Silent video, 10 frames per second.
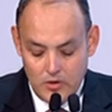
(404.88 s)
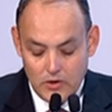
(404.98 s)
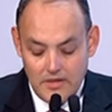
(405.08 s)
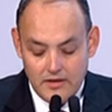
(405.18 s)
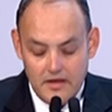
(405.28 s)

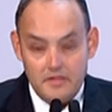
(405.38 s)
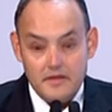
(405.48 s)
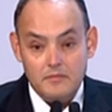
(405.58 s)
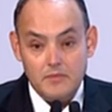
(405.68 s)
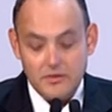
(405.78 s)
These are
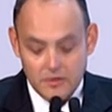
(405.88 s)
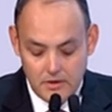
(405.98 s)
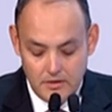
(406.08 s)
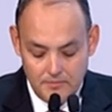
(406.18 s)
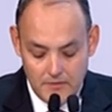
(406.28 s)
elements
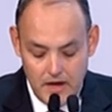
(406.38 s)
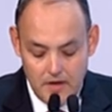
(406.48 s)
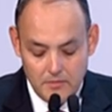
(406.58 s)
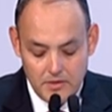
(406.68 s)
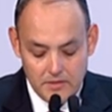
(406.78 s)
that must be
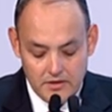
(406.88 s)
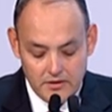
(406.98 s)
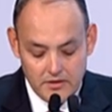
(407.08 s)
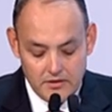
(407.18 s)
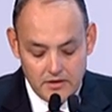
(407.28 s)
done
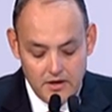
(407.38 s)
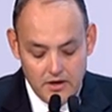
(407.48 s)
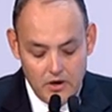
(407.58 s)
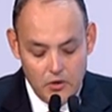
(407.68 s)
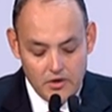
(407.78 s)
in
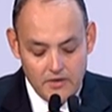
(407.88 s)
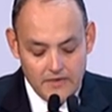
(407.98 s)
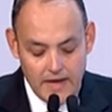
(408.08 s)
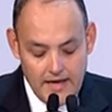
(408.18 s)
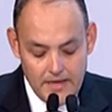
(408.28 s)
order to be
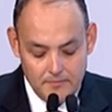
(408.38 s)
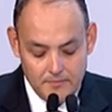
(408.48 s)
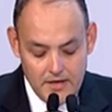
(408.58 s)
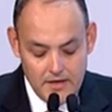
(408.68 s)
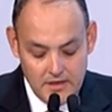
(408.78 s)
able
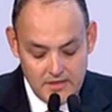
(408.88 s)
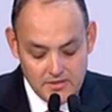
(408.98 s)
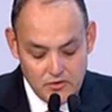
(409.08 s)
to